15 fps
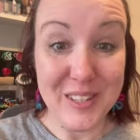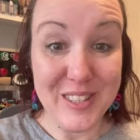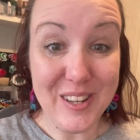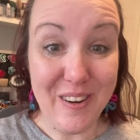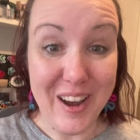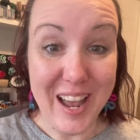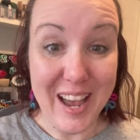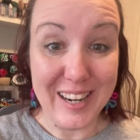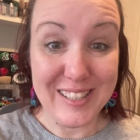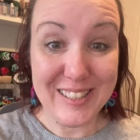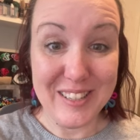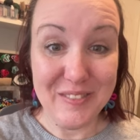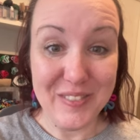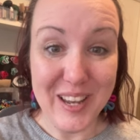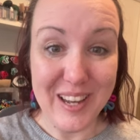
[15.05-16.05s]
So I
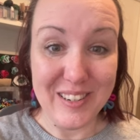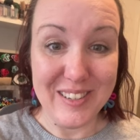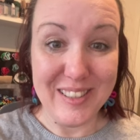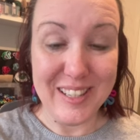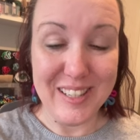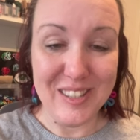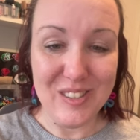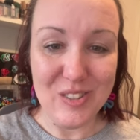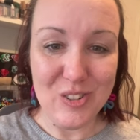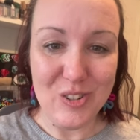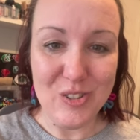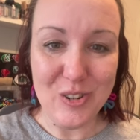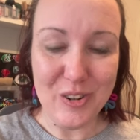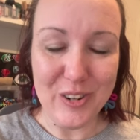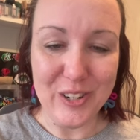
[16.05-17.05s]
actually found this
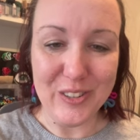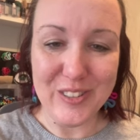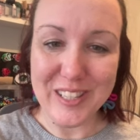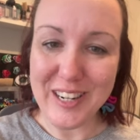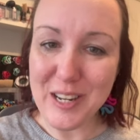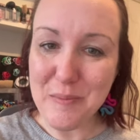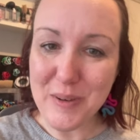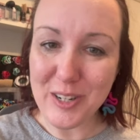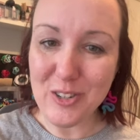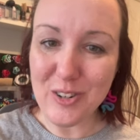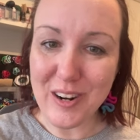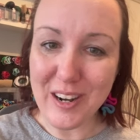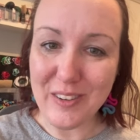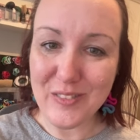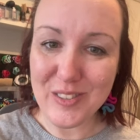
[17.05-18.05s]
tutorial sitting in my
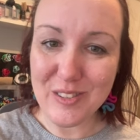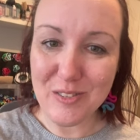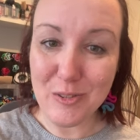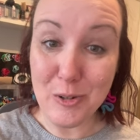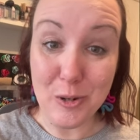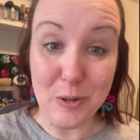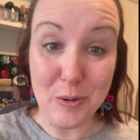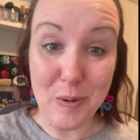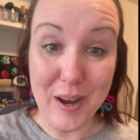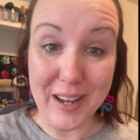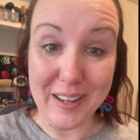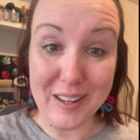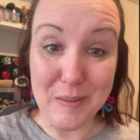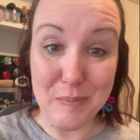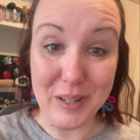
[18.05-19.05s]
drafts not
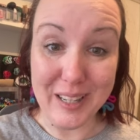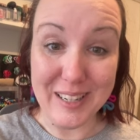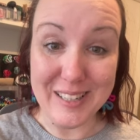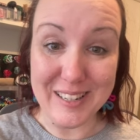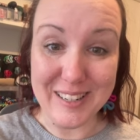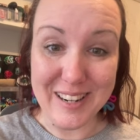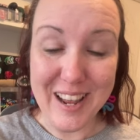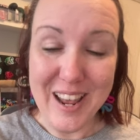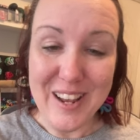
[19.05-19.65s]
quite completed.